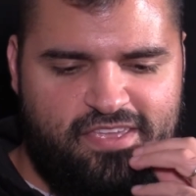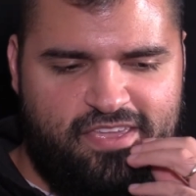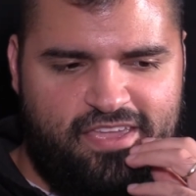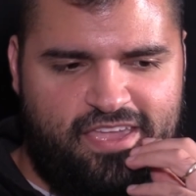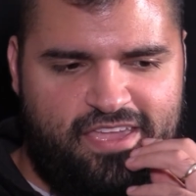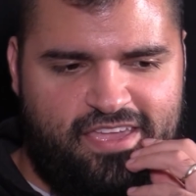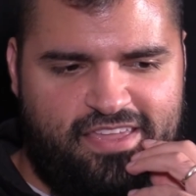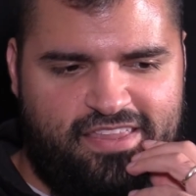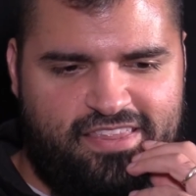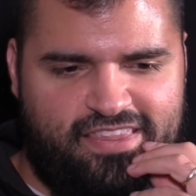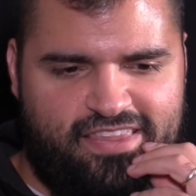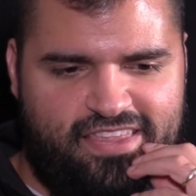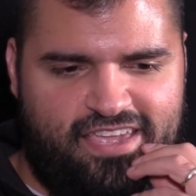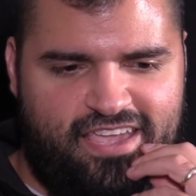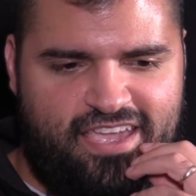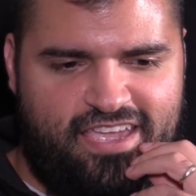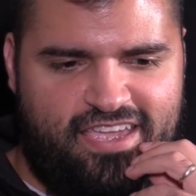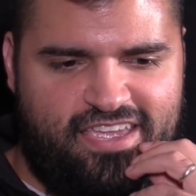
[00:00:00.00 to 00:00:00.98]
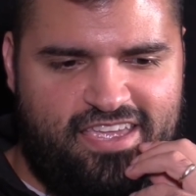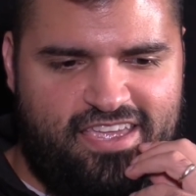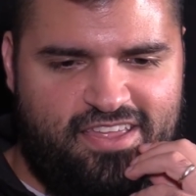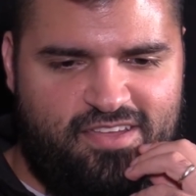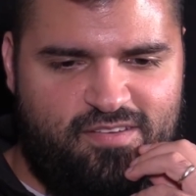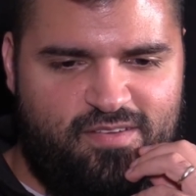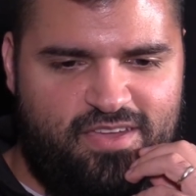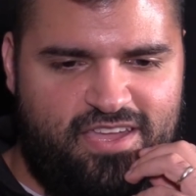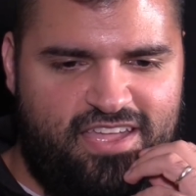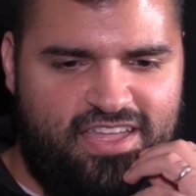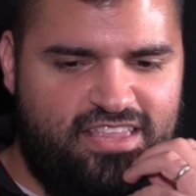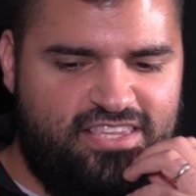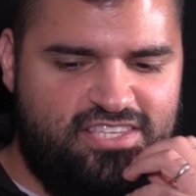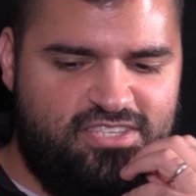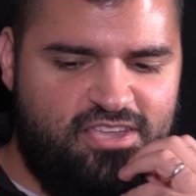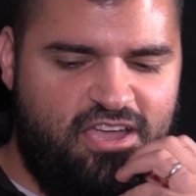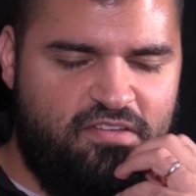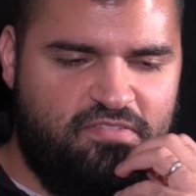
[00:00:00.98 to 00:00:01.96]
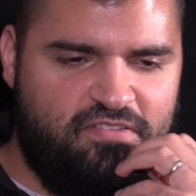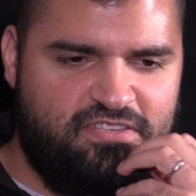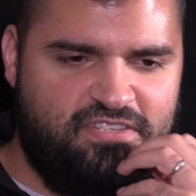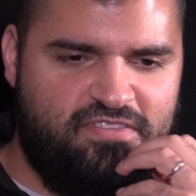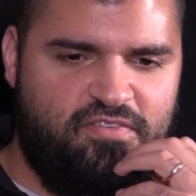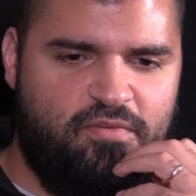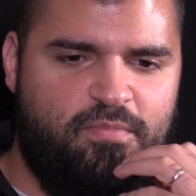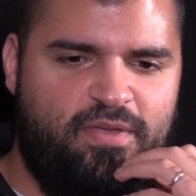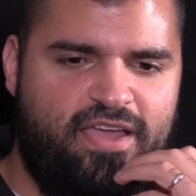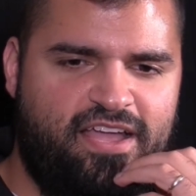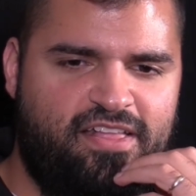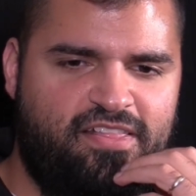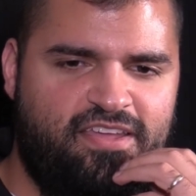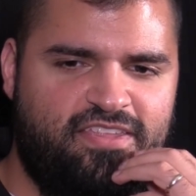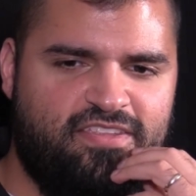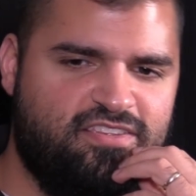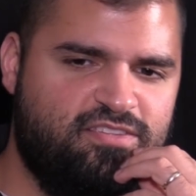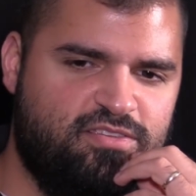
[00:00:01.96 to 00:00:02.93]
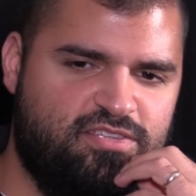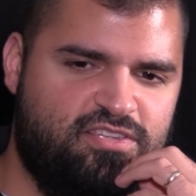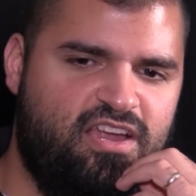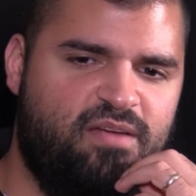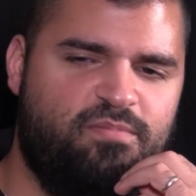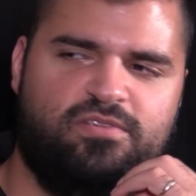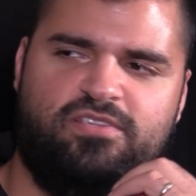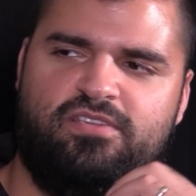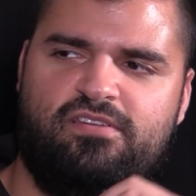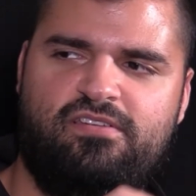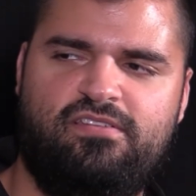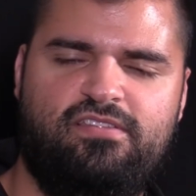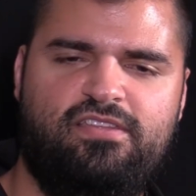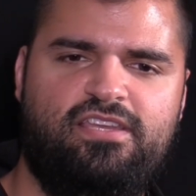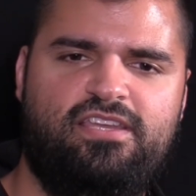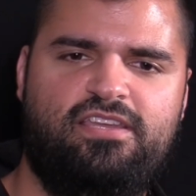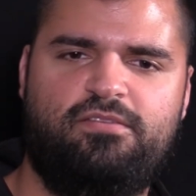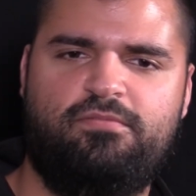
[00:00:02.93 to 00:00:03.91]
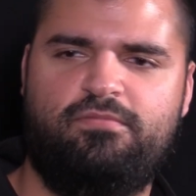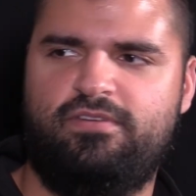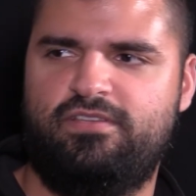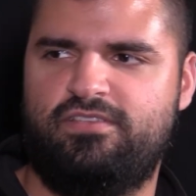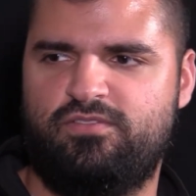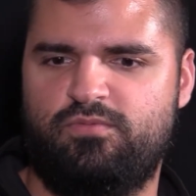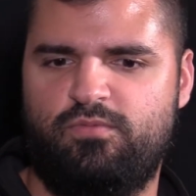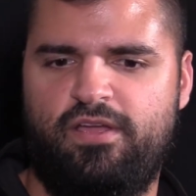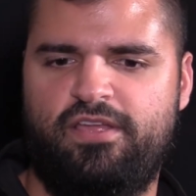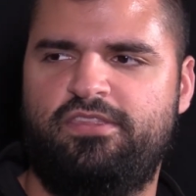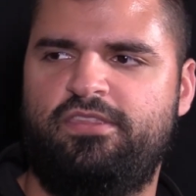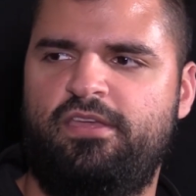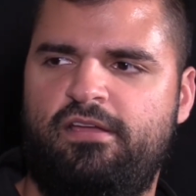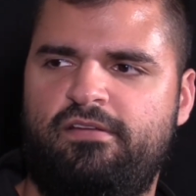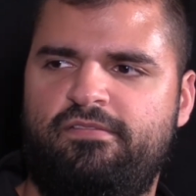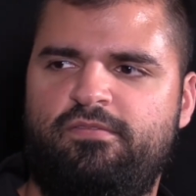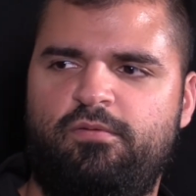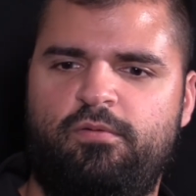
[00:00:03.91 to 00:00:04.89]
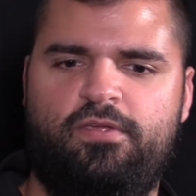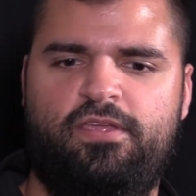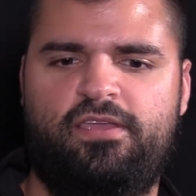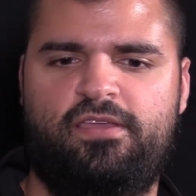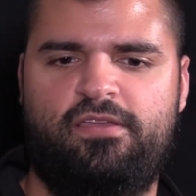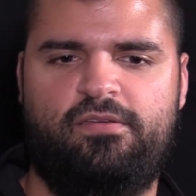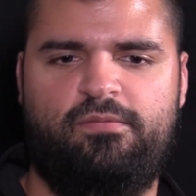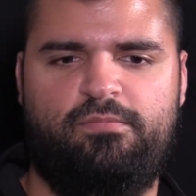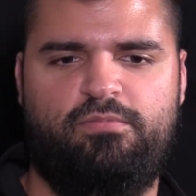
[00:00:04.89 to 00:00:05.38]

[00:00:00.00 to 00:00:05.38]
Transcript: And it's tough because if you're Beckley, this was opportunity. It was right there for you.